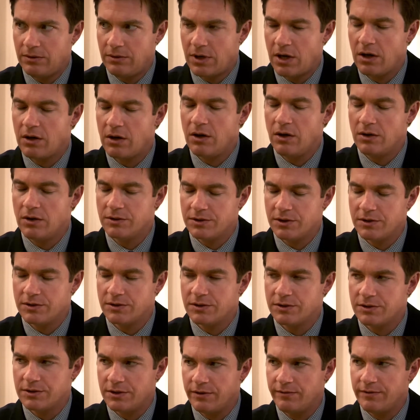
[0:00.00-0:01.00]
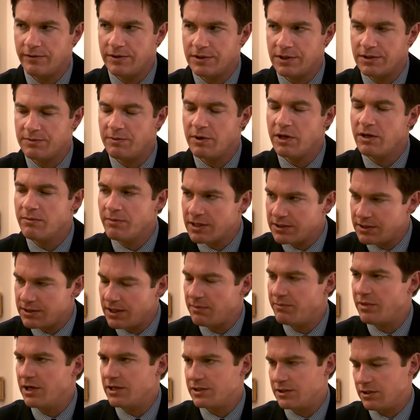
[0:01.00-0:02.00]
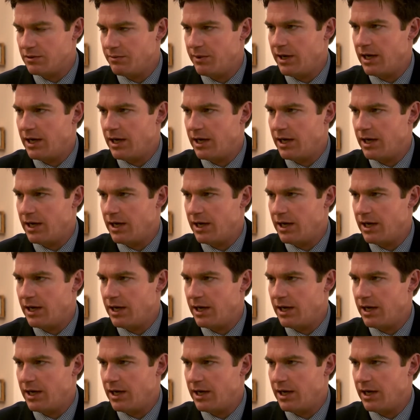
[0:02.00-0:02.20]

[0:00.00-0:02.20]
I'll call social services, but you must take Buster